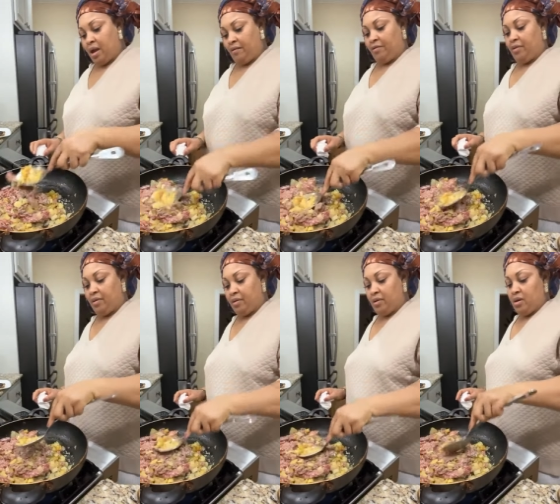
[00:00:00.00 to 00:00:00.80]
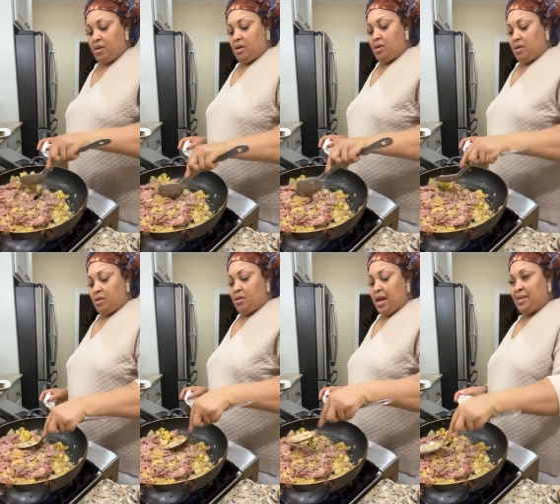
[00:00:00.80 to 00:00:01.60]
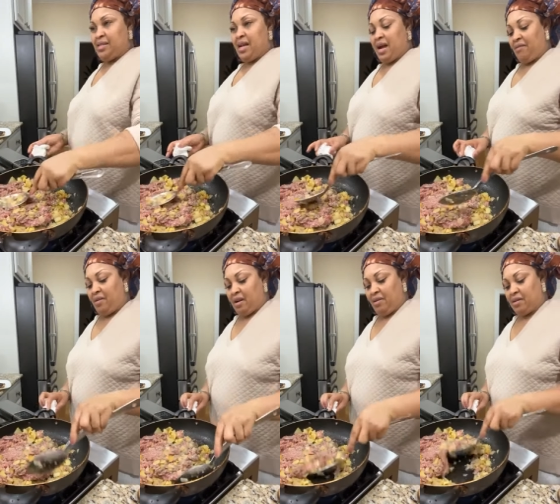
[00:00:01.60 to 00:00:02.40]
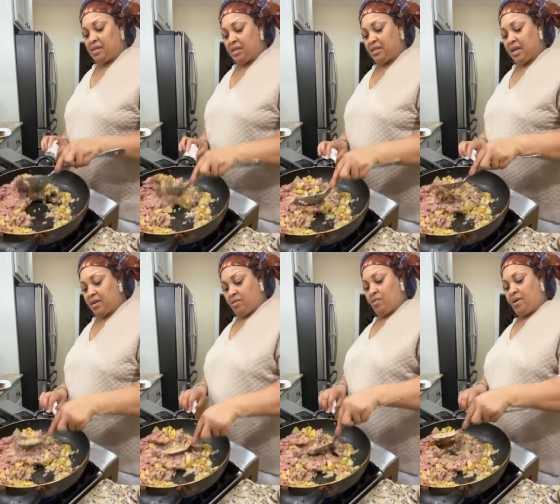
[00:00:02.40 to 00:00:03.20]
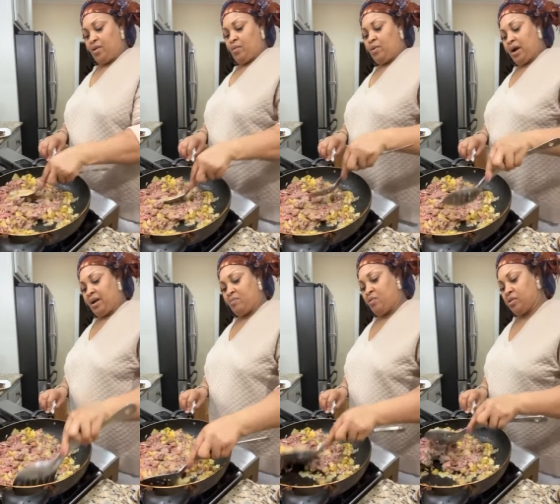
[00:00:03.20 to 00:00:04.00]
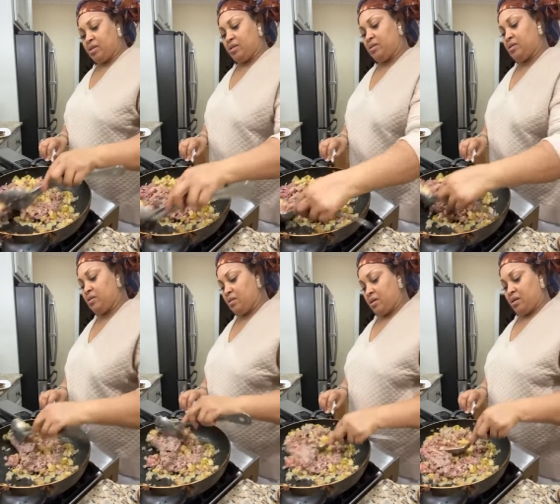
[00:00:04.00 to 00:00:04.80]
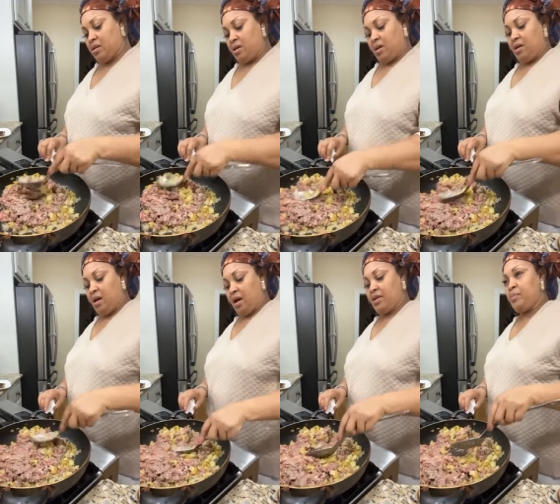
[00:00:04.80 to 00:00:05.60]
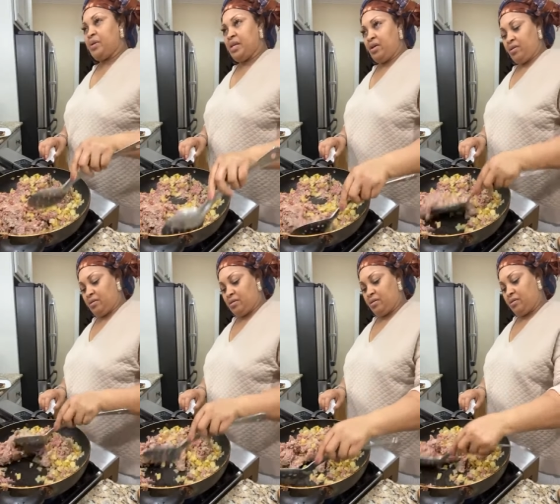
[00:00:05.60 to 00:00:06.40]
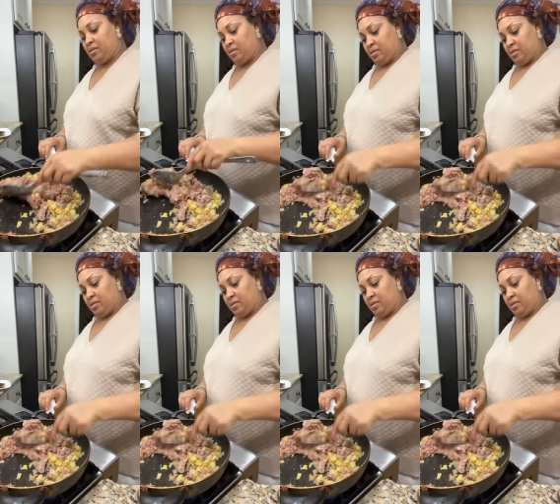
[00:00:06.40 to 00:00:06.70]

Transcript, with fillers: They have, that steak have a lot of seasoning. I don't know why you want to add more seasoning. Ah, the potatoes?